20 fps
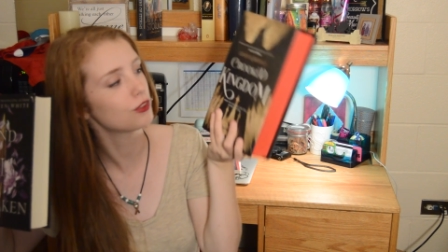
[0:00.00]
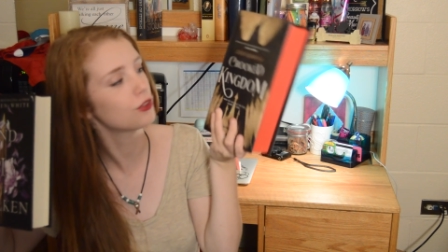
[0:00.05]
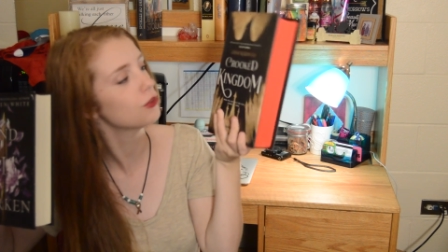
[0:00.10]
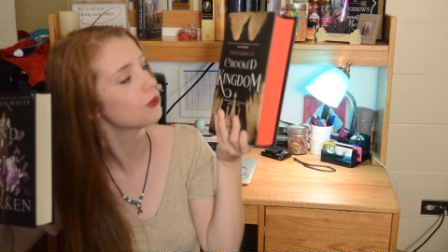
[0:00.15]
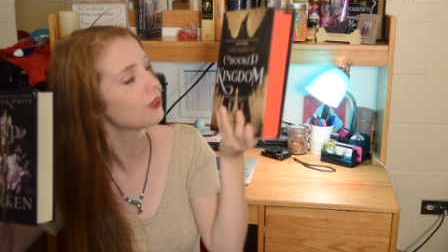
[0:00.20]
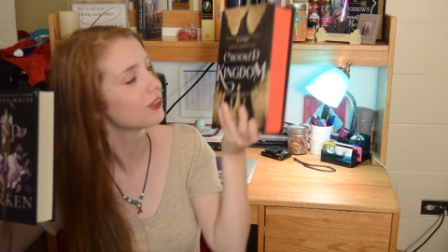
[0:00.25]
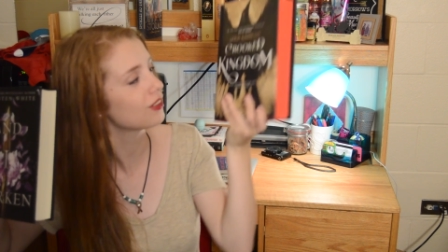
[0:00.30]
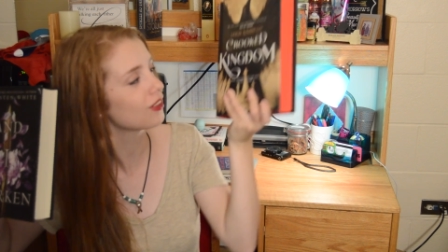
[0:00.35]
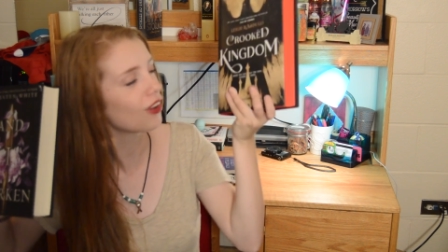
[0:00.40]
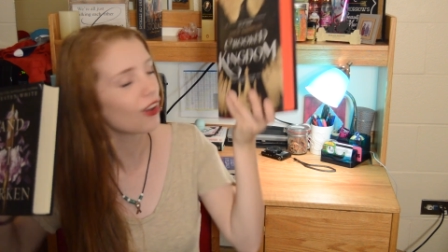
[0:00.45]
and
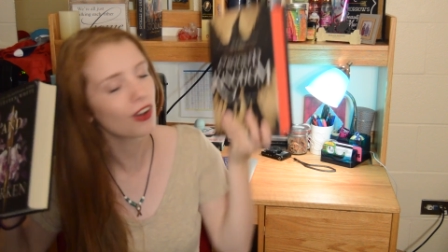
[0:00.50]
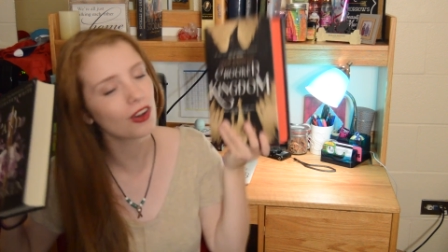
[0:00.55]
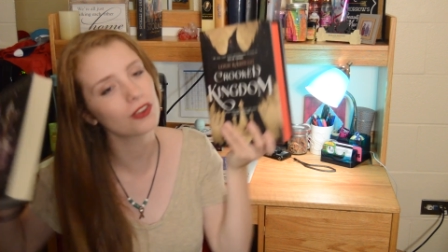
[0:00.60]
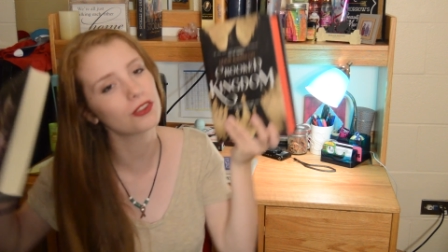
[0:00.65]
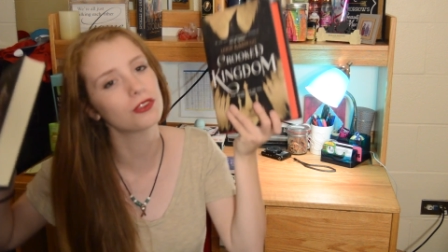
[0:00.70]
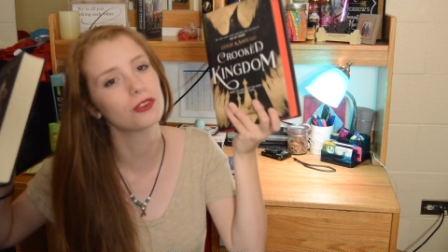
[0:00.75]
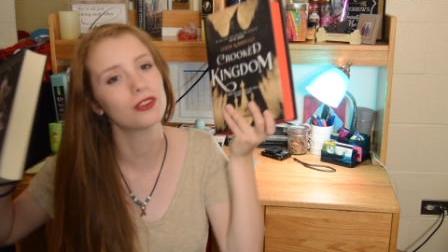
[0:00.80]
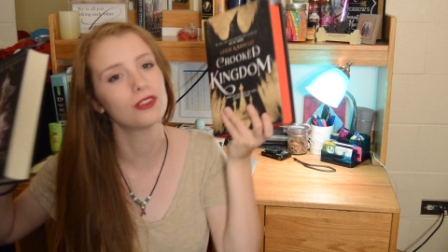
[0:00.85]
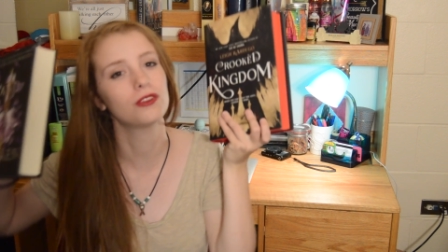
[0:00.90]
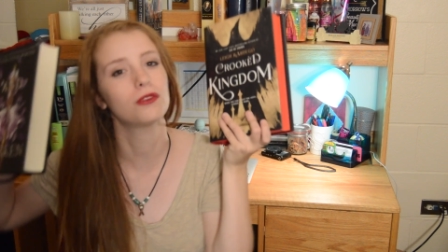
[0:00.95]
two, this
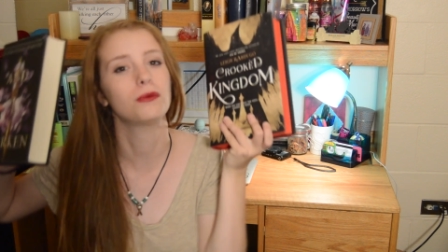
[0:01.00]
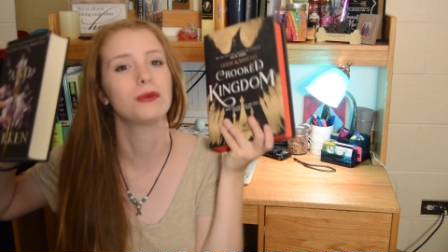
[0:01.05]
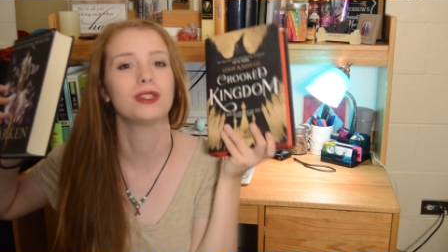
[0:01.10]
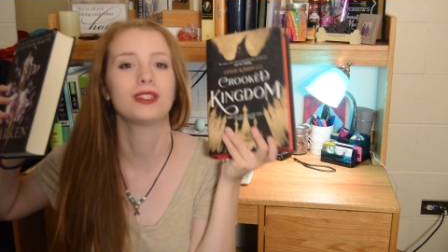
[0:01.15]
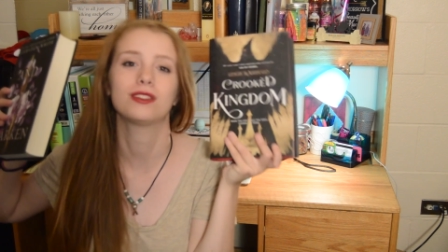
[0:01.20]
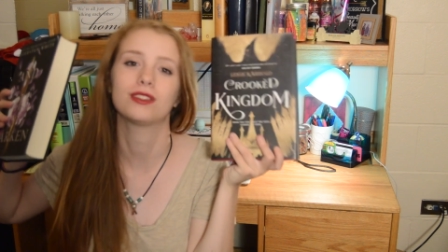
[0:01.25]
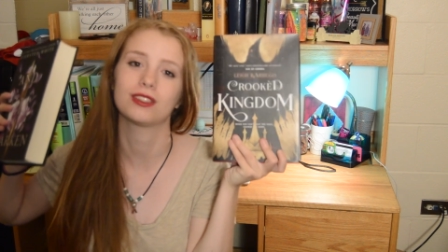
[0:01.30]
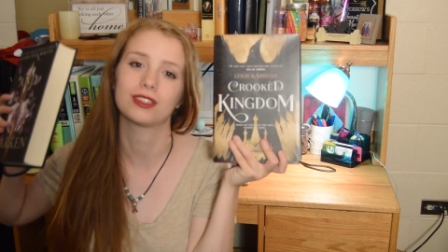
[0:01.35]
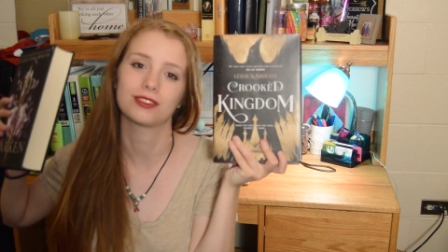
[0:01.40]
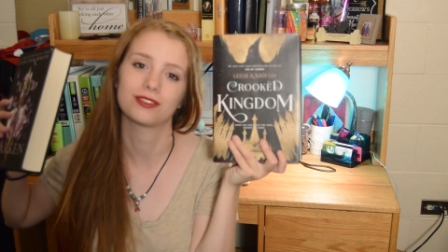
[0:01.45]
also gives
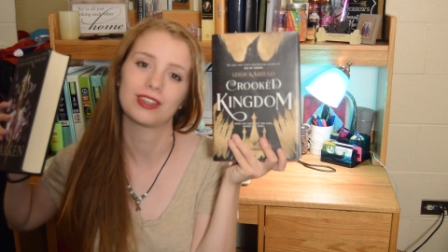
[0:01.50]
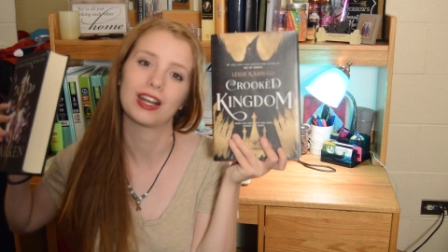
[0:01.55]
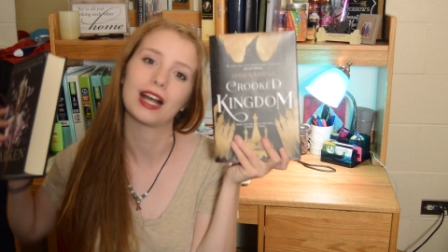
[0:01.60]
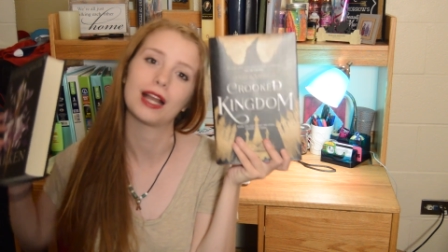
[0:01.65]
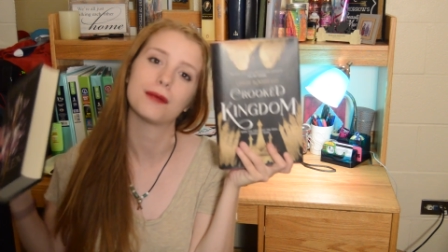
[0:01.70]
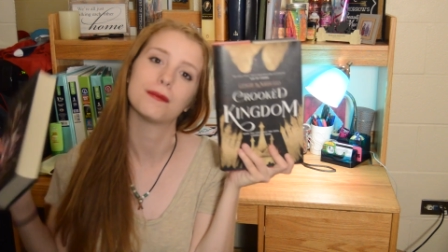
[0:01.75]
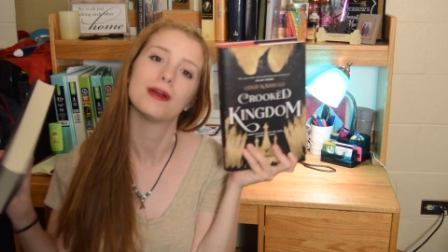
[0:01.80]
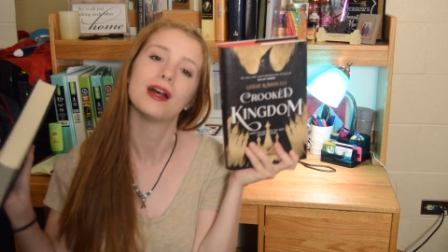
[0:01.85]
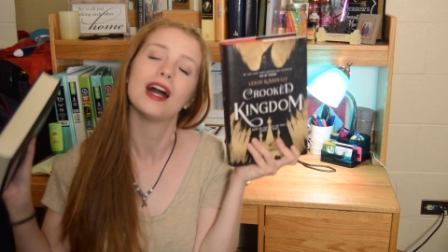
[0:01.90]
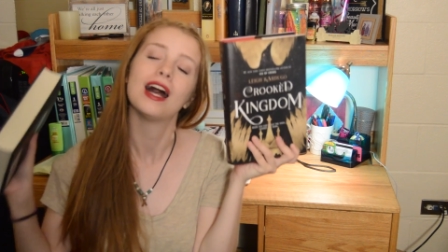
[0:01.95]
me a dark
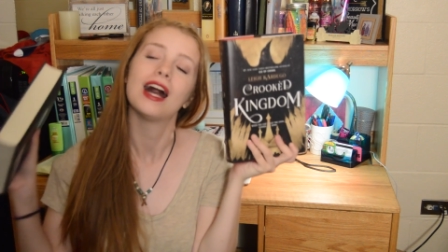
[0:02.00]
vibe.